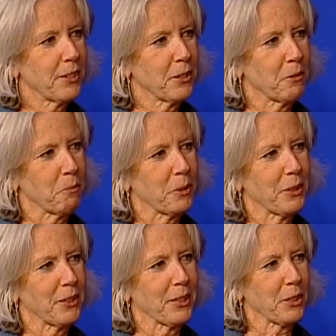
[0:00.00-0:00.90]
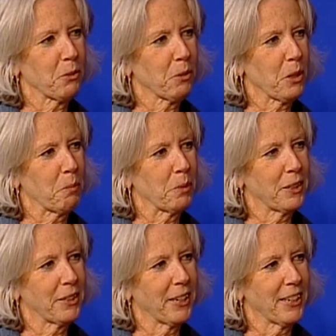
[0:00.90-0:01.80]
Um, Wendy, thanks for coming
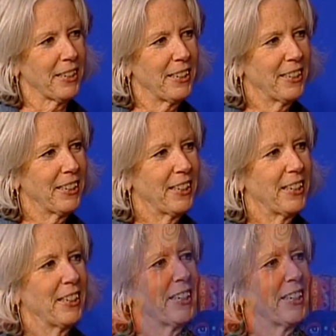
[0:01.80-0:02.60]
today. Happy to be